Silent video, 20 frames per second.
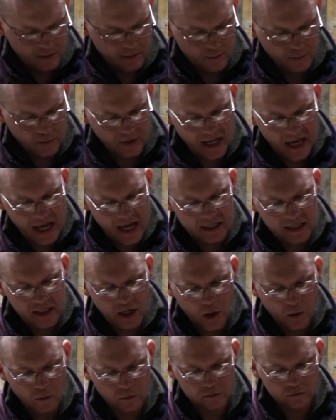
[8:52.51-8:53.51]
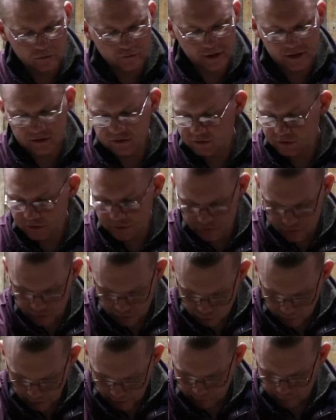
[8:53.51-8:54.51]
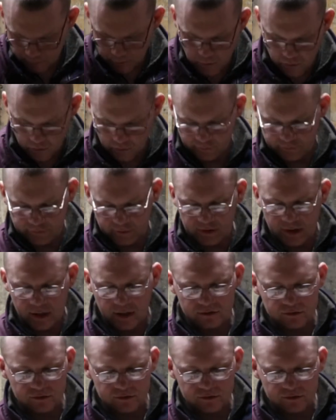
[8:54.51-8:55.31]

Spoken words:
but any old grease you just want to remove, okay?